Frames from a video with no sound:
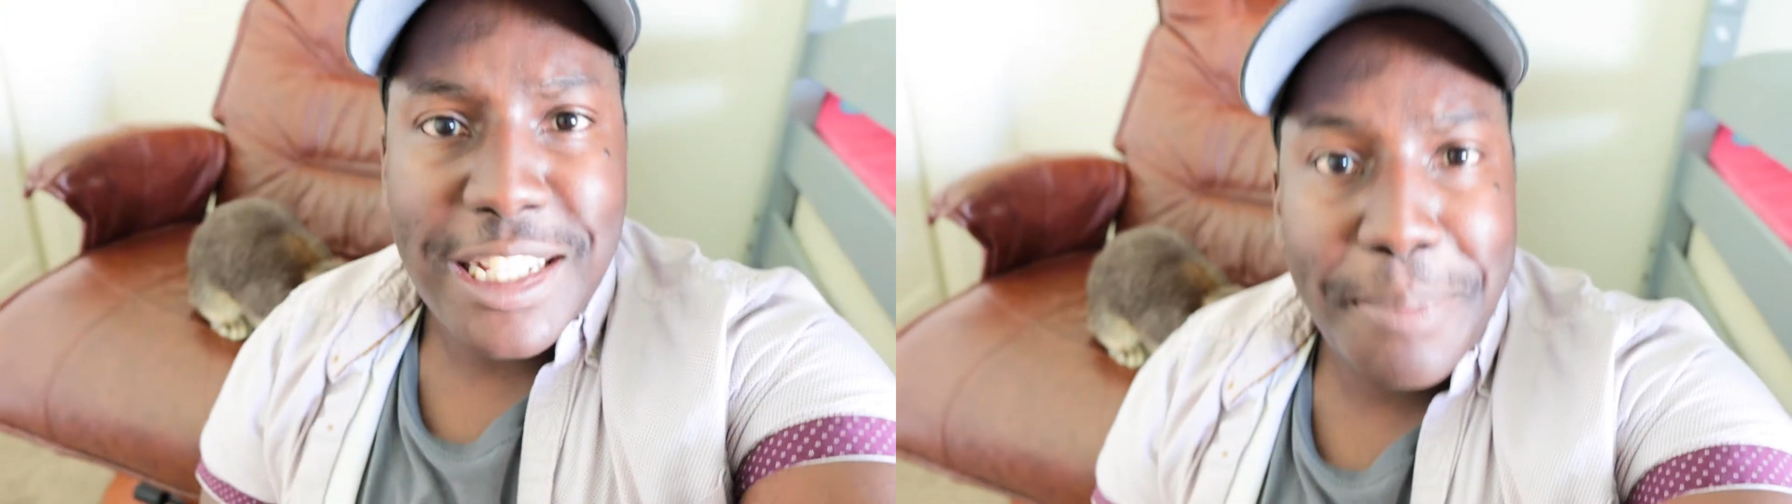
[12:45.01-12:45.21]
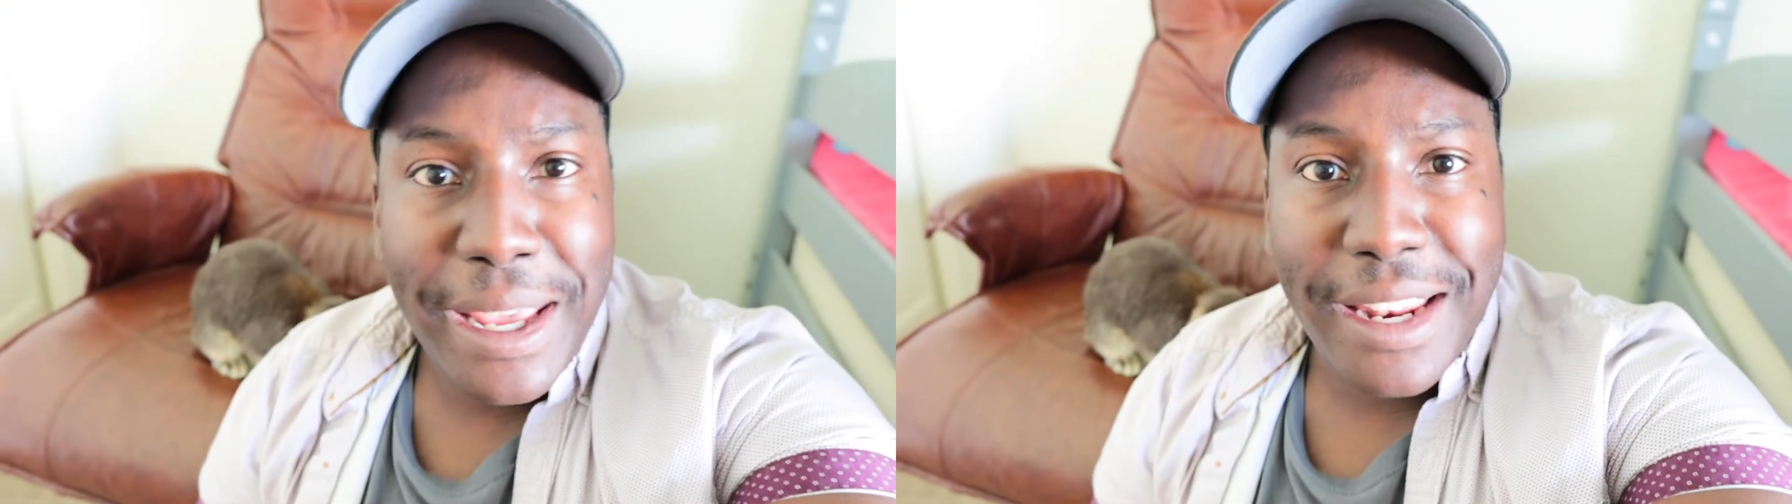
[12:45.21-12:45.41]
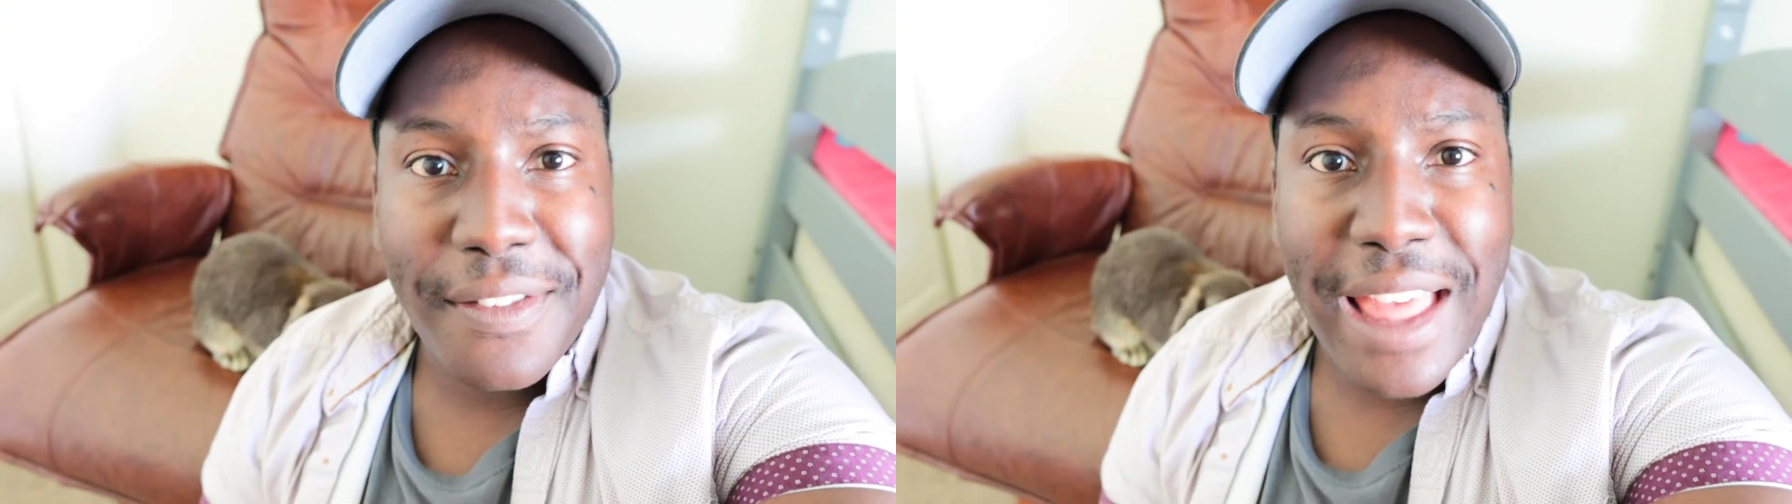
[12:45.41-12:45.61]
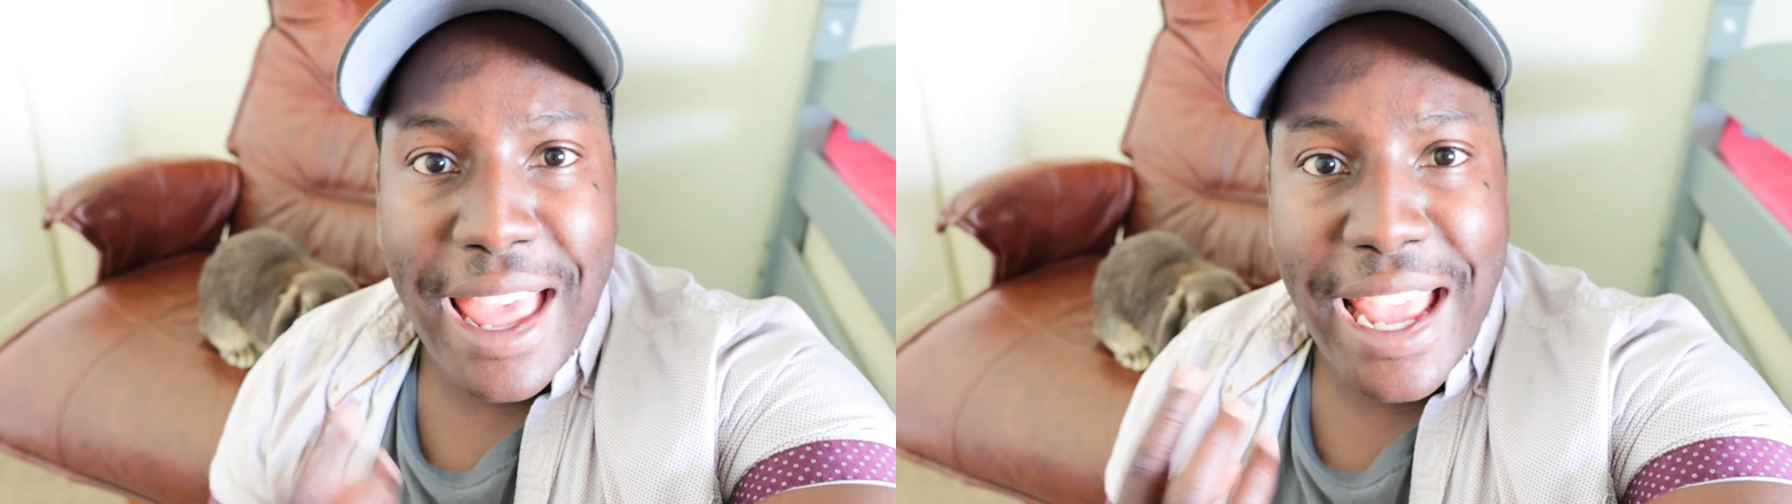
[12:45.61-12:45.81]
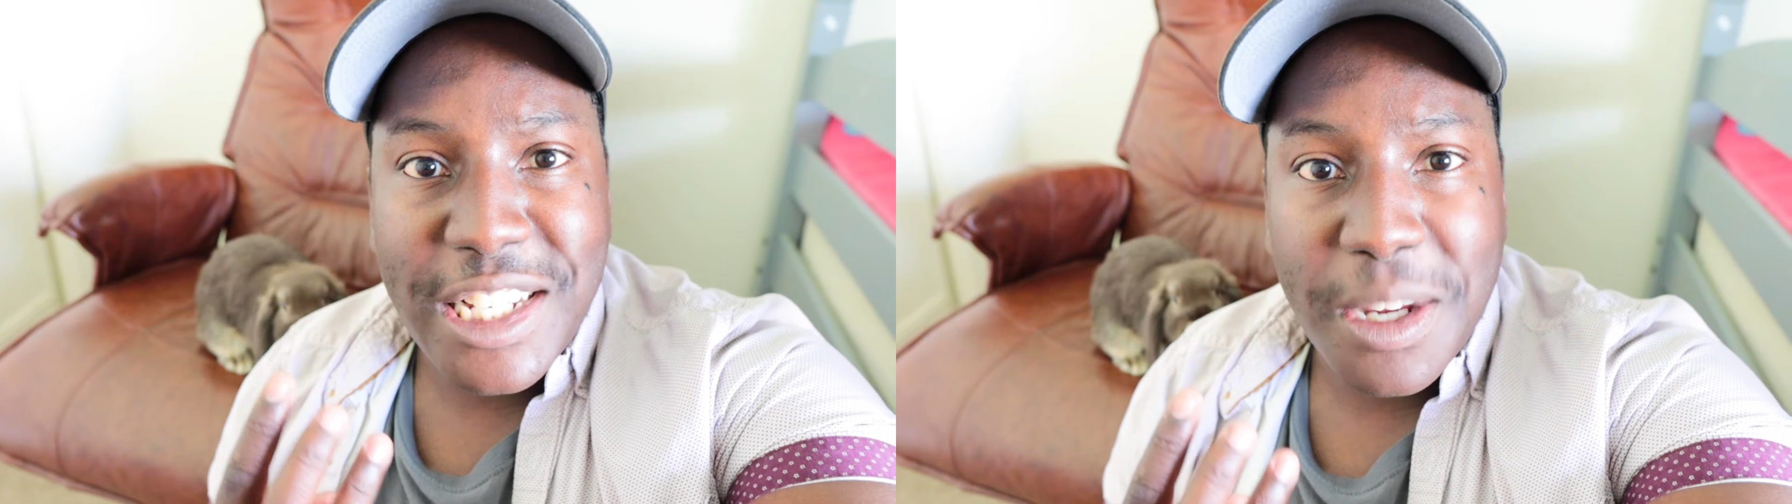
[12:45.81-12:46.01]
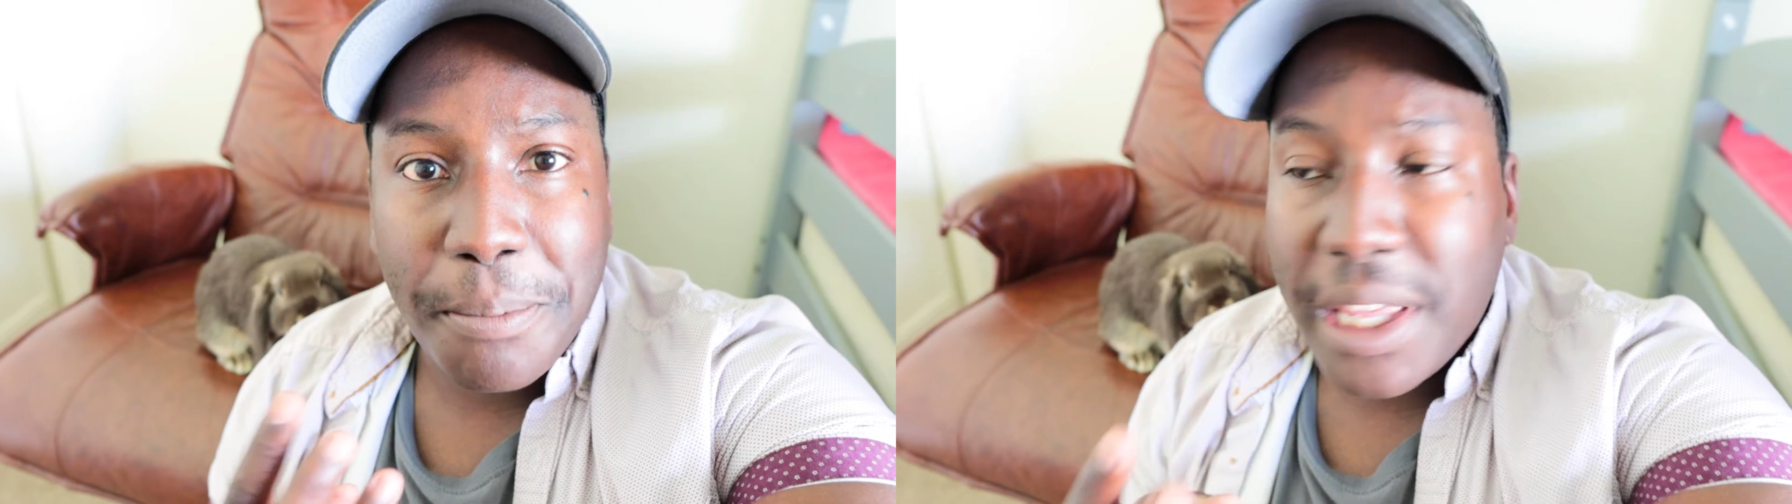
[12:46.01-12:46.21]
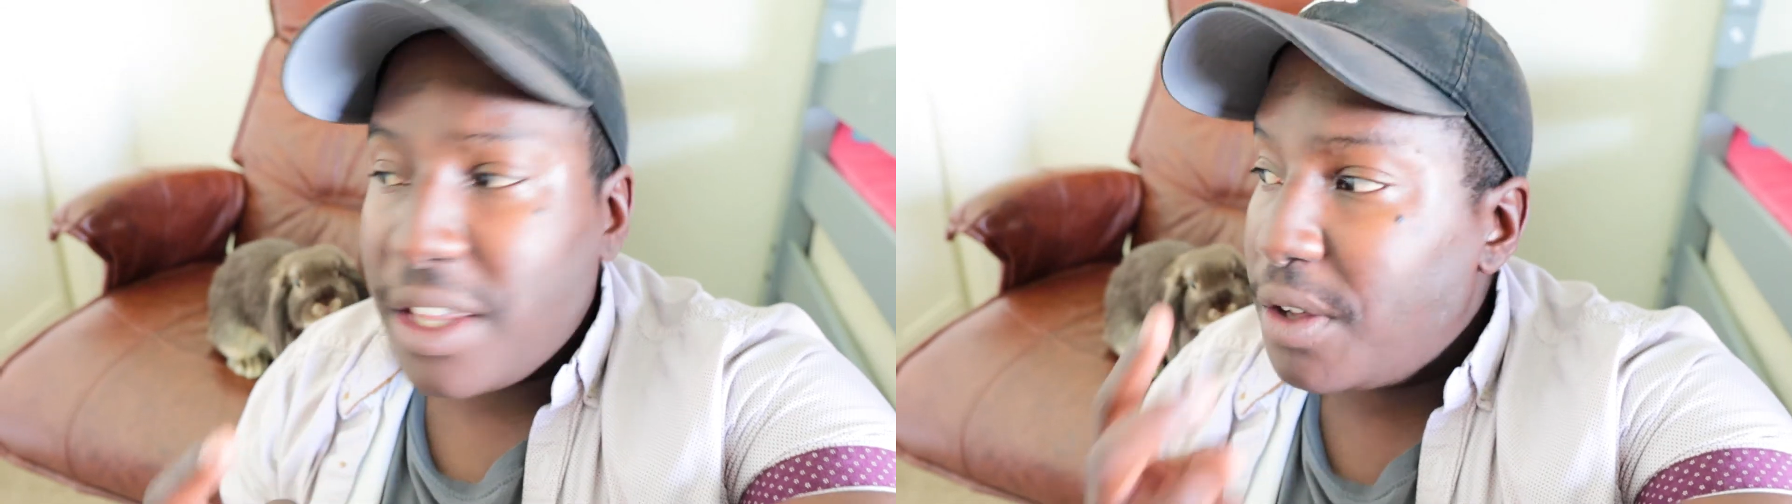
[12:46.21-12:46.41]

And speaking of that, Agent B,